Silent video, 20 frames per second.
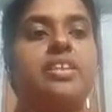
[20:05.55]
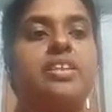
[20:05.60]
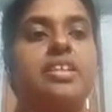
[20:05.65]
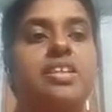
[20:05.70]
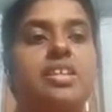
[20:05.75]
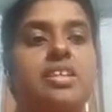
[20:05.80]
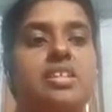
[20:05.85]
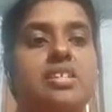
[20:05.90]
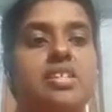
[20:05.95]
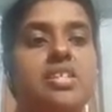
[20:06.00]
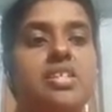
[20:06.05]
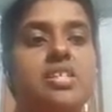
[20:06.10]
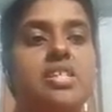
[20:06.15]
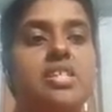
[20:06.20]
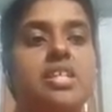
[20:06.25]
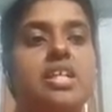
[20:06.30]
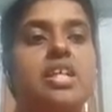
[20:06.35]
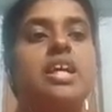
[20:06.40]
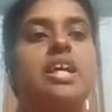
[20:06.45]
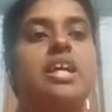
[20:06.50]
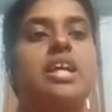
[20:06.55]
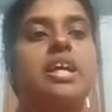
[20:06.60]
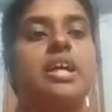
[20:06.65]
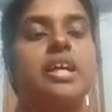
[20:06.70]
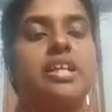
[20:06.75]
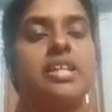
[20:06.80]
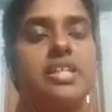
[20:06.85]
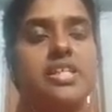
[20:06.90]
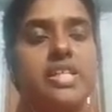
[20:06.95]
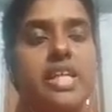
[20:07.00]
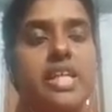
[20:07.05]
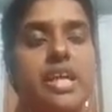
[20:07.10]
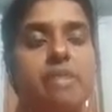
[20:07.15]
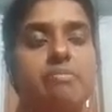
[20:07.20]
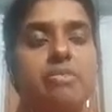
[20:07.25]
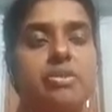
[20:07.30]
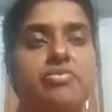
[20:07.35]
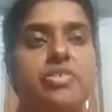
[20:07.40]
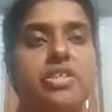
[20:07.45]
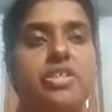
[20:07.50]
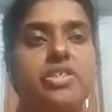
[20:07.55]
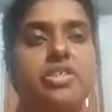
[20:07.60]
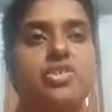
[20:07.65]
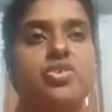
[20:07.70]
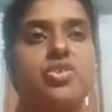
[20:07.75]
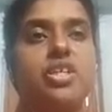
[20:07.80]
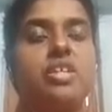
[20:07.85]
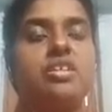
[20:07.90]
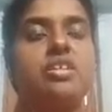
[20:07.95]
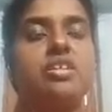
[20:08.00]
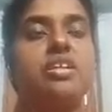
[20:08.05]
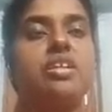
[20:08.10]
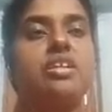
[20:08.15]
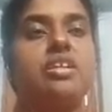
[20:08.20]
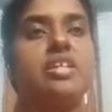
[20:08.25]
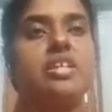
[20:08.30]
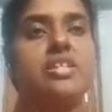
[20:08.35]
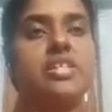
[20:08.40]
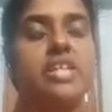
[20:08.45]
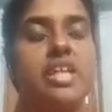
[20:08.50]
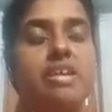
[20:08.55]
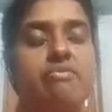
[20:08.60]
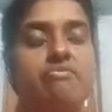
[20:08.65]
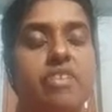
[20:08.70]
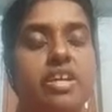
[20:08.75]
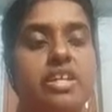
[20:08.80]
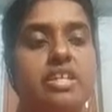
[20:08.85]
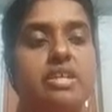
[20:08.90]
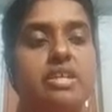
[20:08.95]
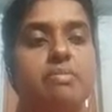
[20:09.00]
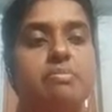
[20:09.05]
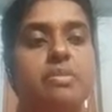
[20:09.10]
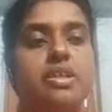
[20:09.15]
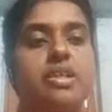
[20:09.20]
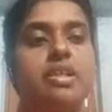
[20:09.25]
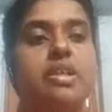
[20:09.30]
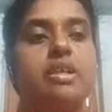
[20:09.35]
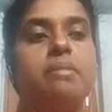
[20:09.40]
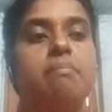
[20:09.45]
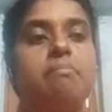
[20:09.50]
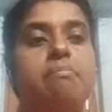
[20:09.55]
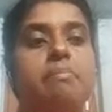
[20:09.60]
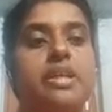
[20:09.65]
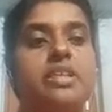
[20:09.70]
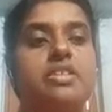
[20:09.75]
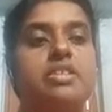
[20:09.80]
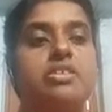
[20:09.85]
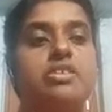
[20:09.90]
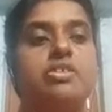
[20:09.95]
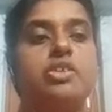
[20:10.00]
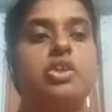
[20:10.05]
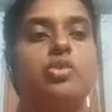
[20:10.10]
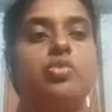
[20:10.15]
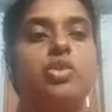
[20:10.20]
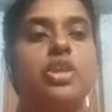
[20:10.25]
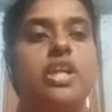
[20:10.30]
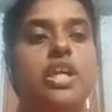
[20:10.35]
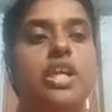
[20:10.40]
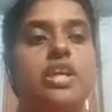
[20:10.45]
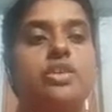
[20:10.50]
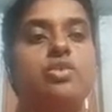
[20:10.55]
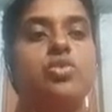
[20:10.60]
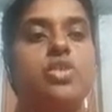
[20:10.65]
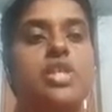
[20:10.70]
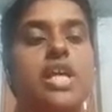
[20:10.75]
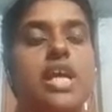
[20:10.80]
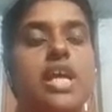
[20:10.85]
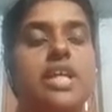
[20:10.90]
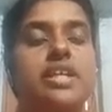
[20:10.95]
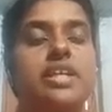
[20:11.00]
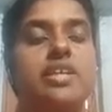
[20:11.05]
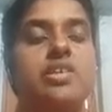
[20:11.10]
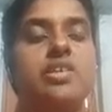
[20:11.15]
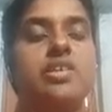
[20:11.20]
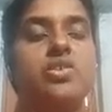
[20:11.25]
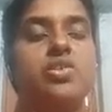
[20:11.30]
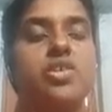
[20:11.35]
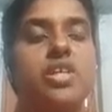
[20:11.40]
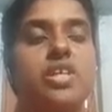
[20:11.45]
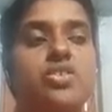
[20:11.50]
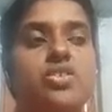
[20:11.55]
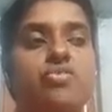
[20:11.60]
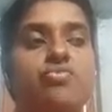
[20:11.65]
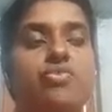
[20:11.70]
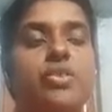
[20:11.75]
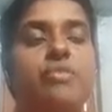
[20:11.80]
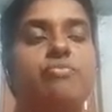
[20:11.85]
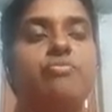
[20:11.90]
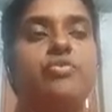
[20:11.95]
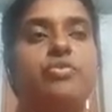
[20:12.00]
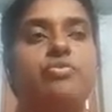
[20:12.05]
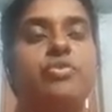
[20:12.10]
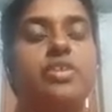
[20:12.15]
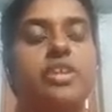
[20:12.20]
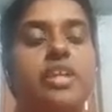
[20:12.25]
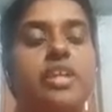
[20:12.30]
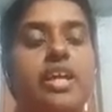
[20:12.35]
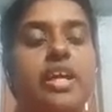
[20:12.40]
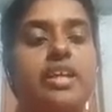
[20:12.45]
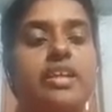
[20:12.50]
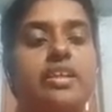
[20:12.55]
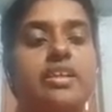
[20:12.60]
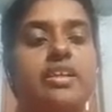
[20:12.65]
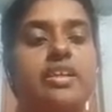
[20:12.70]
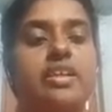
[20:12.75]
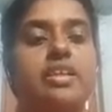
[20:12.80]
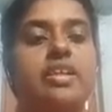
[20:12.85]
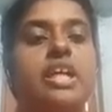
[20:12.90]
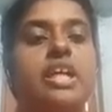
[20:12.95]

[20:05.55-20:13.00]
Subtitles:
Third is the same mid function, the same variable, but you would like to start the extraction from fifth character.